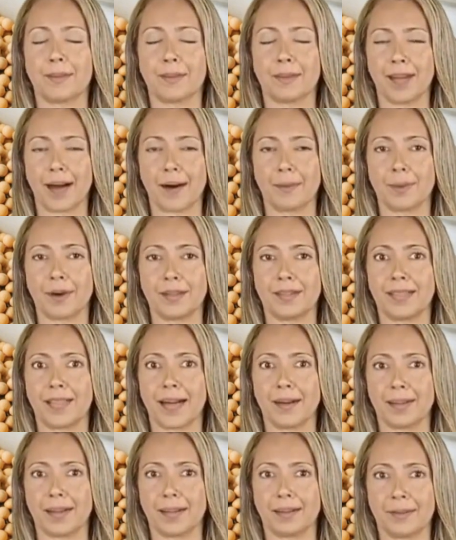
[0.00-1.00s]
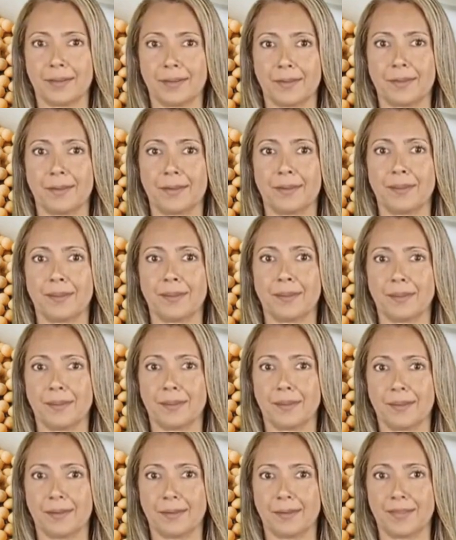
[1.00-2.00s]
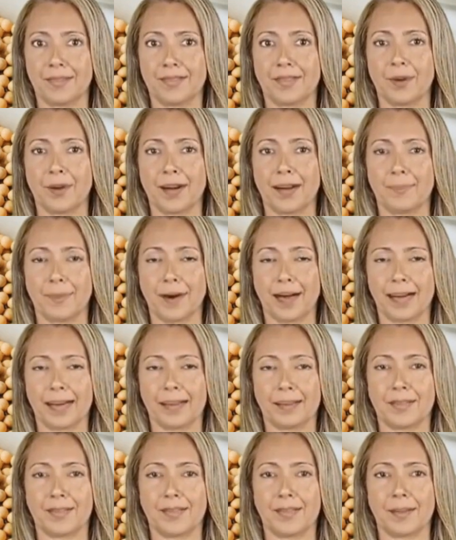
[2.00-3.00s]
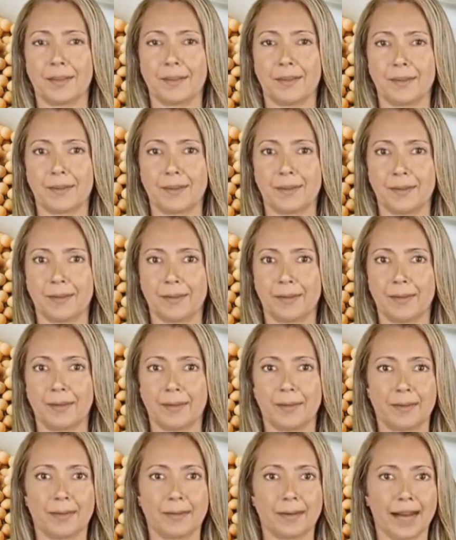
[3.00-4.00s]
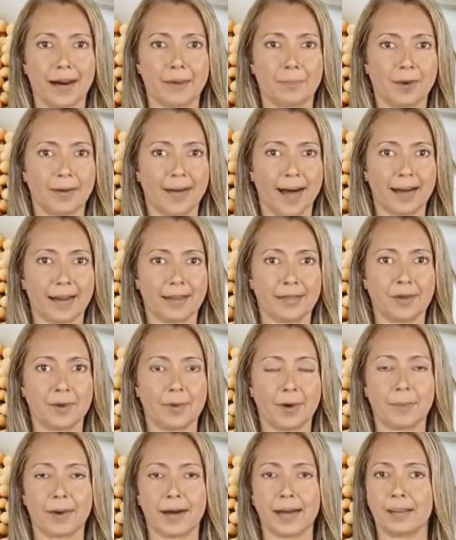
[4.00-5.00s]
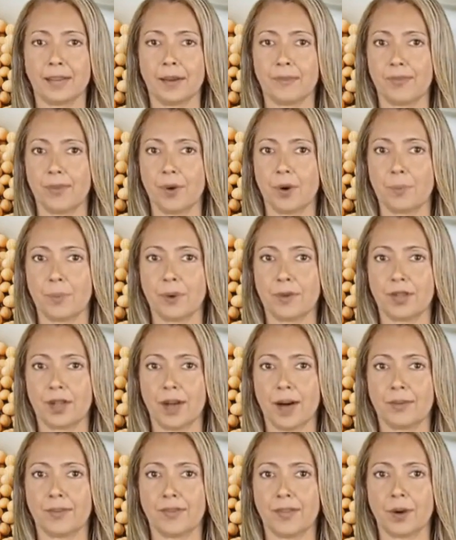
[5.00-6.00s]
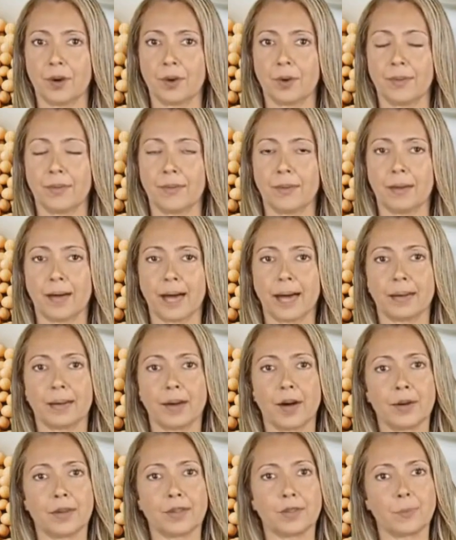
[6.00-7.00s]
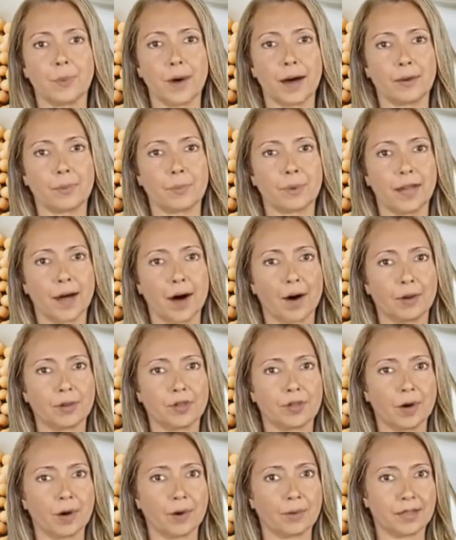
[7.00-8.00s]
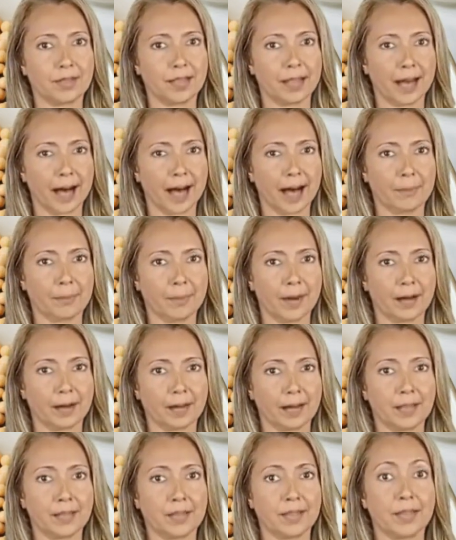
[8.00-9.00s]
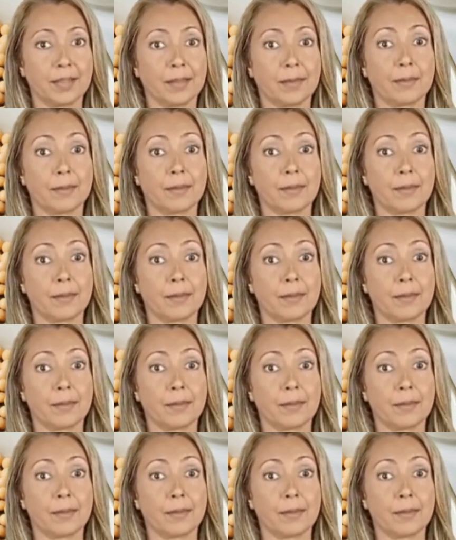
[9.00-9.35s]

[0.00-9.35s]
Number 7. Soya beans. People like soybean in the form of tofu. It goes well with hot dogs and hamburgers.